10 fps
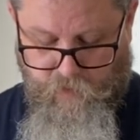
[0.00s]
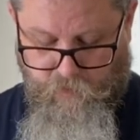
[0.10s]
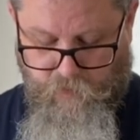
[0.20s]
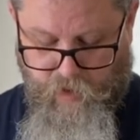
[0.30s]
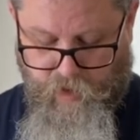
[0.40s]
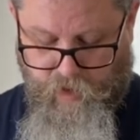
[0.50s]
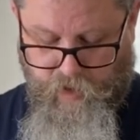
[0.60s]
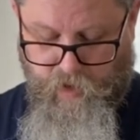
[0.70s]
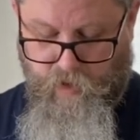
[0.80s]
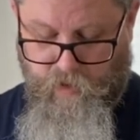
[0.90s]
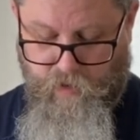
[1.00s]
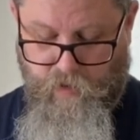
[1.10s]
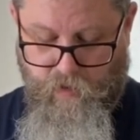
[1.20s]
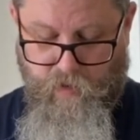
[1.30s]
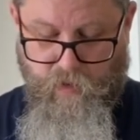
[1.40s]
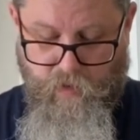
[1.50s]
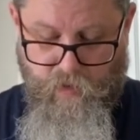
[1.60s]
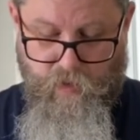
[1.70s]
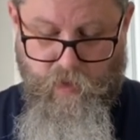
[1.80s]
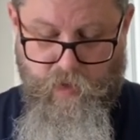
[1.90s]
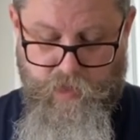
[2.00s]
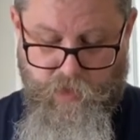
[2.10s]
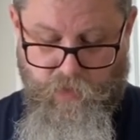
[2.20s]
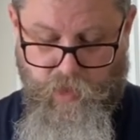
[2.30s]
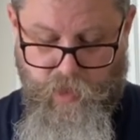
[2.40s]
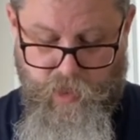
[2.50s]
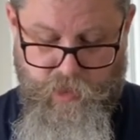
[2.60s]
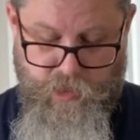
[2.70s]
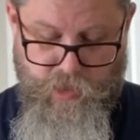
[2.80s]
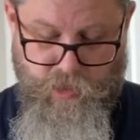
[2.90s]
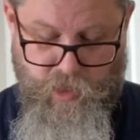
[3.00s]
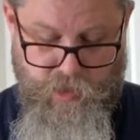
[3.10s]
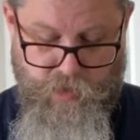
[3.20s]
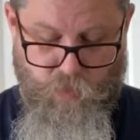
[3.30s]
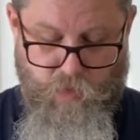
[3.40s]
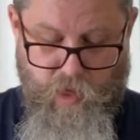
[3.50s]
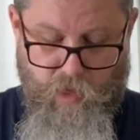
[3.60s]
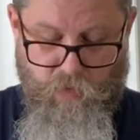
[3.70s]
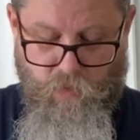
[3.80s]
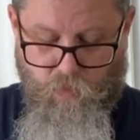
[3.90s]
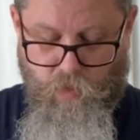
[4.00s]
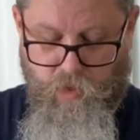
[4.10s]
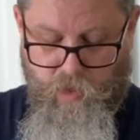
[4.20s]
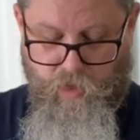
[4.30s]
by doing this is well worth it.